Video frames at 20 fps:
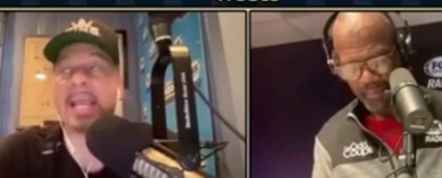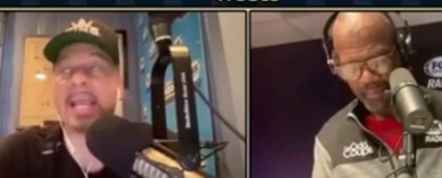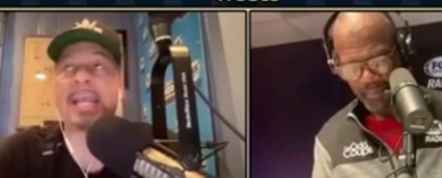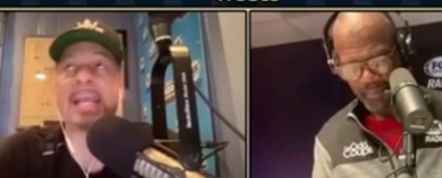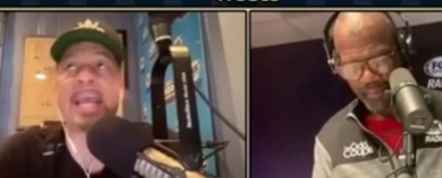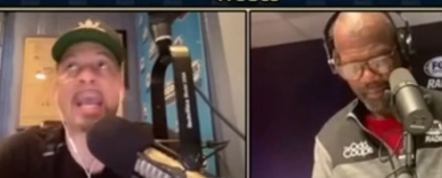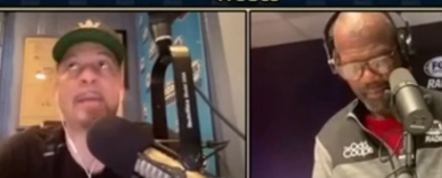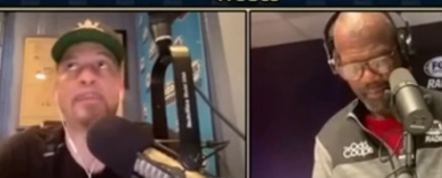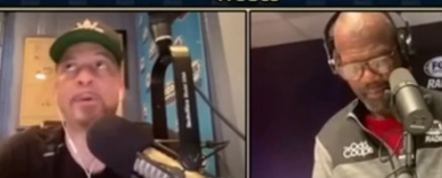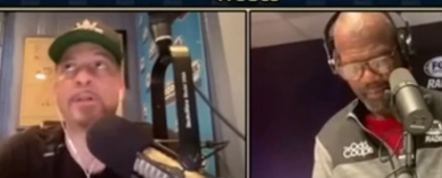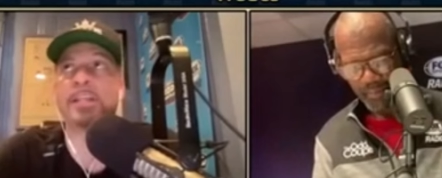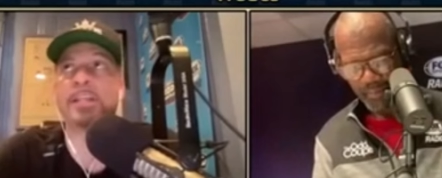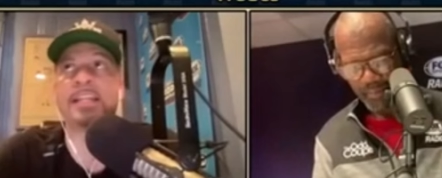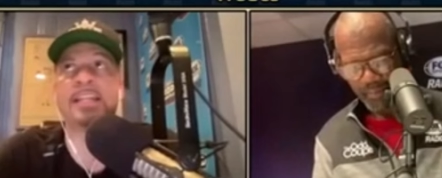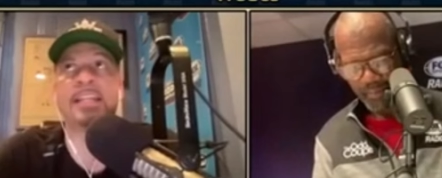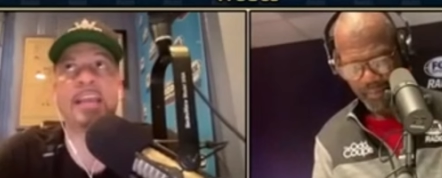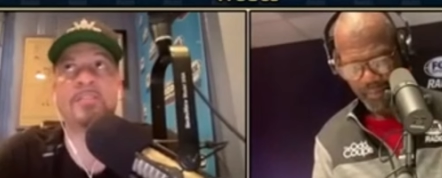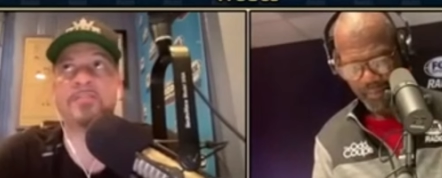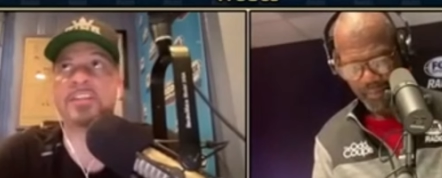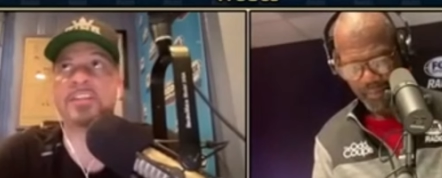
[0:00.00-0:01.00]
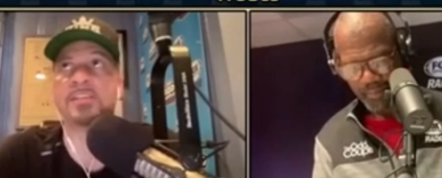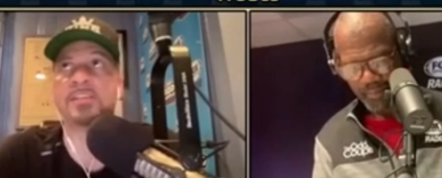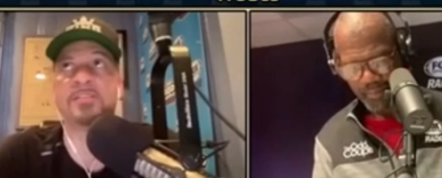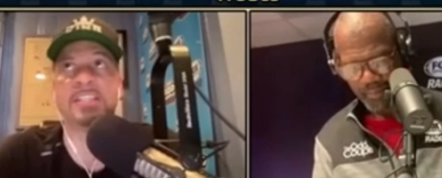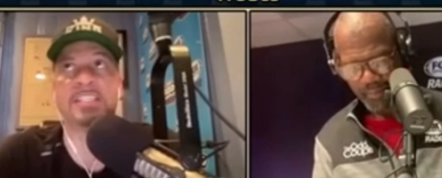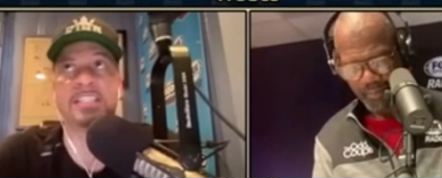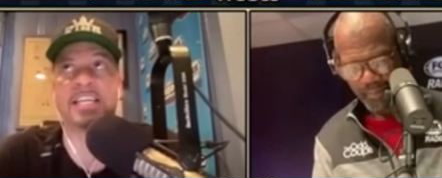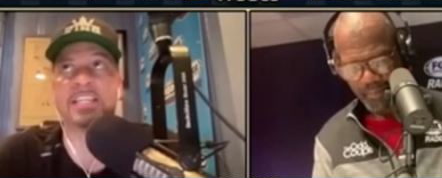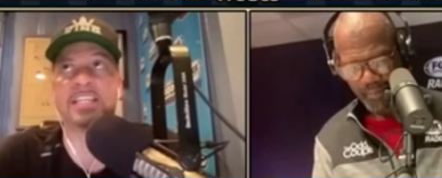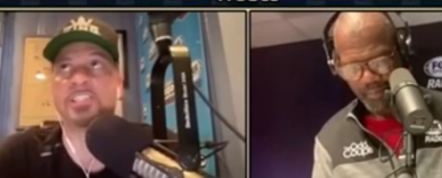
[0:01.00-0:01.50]
Speaker 1: they can't put the defensive
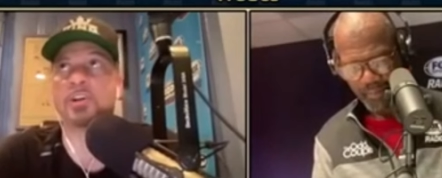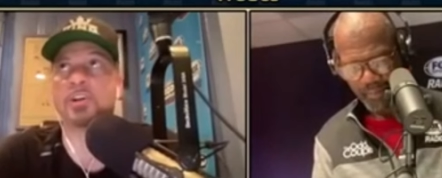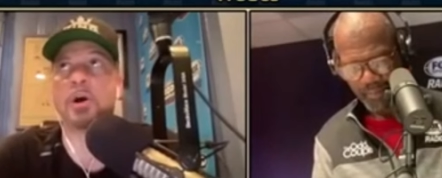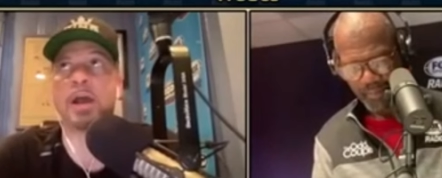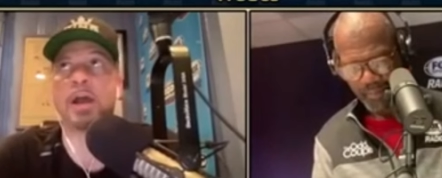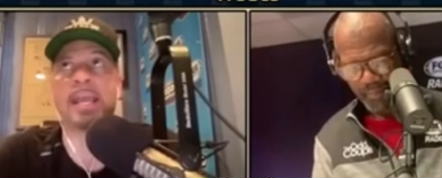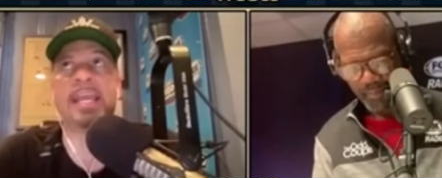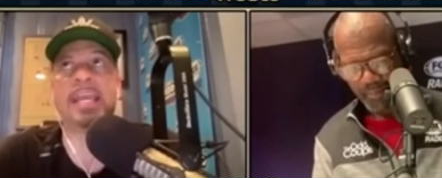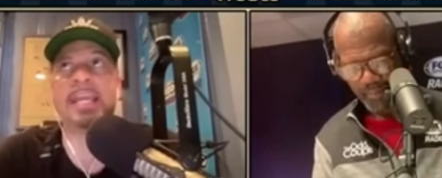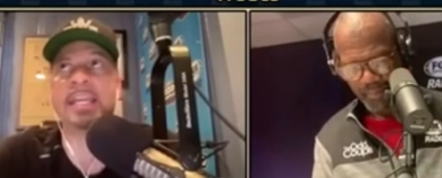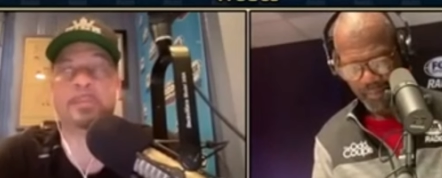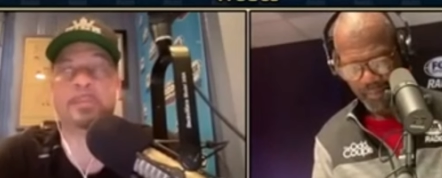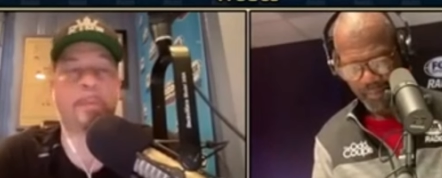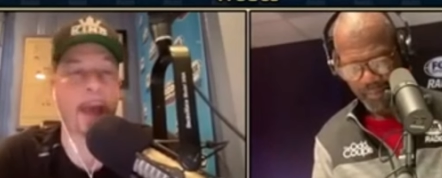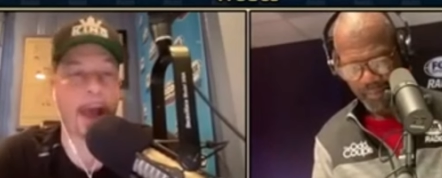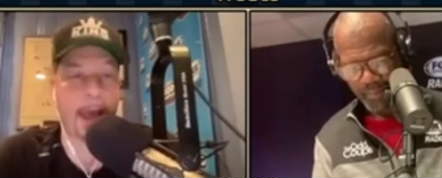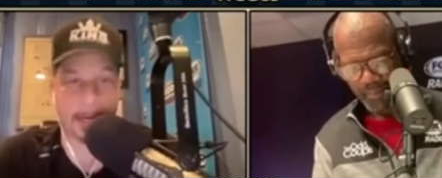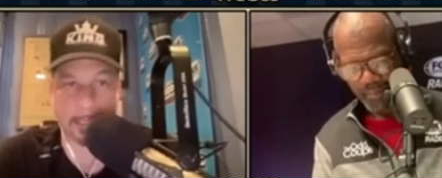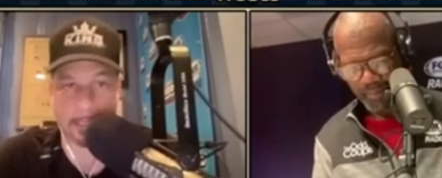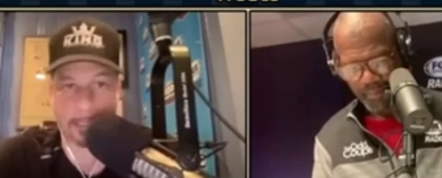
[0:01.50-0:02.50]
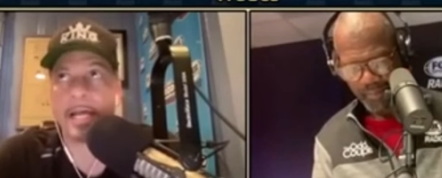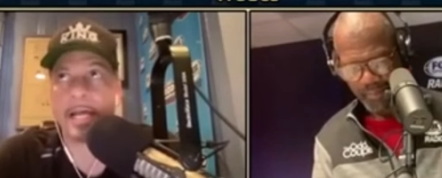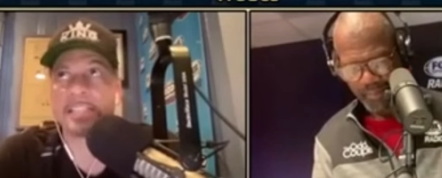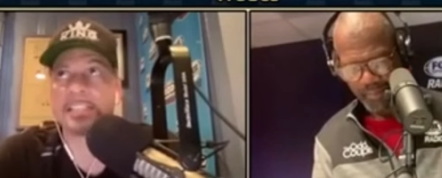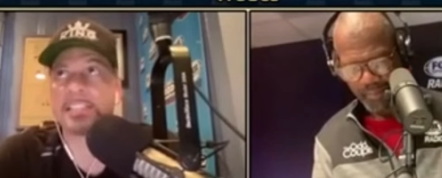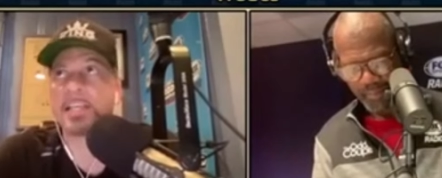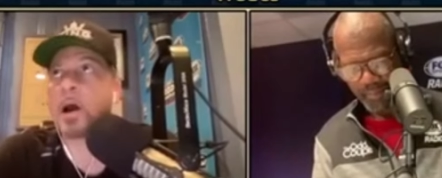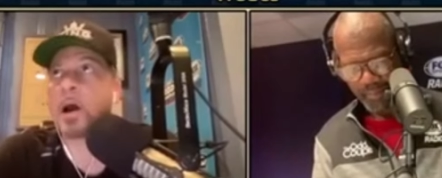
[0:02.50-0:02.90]
attention on anybody because